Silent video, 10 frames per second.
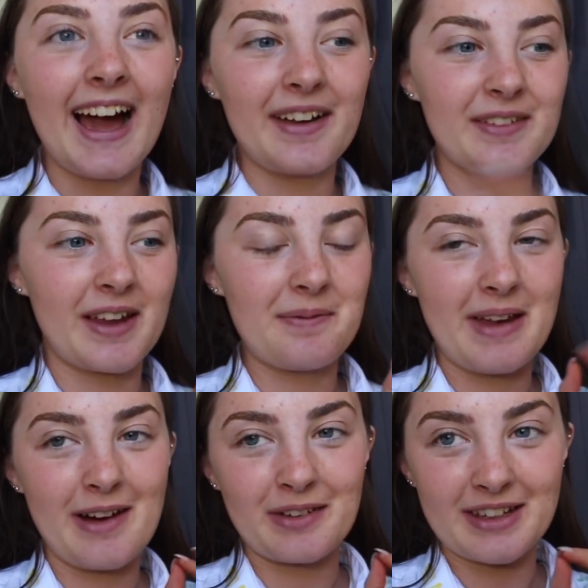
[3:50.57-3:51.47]
and I'm
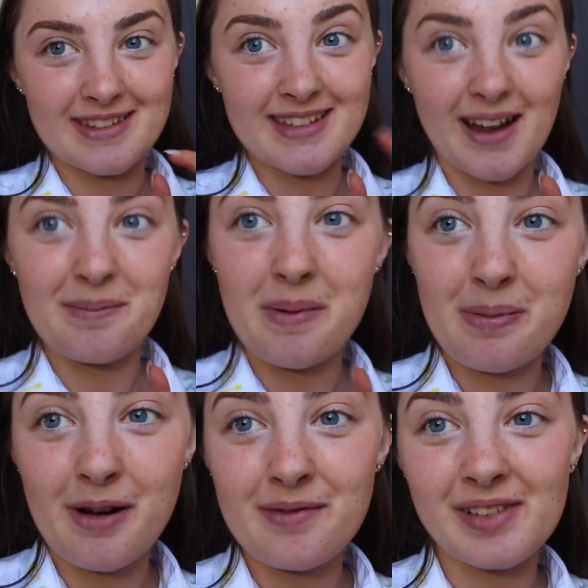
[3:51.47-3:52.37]
now gonna start my
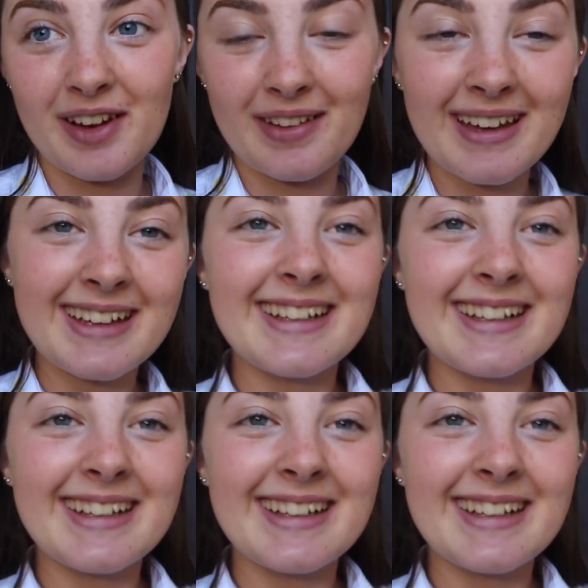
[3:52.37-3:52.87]
prom vlog.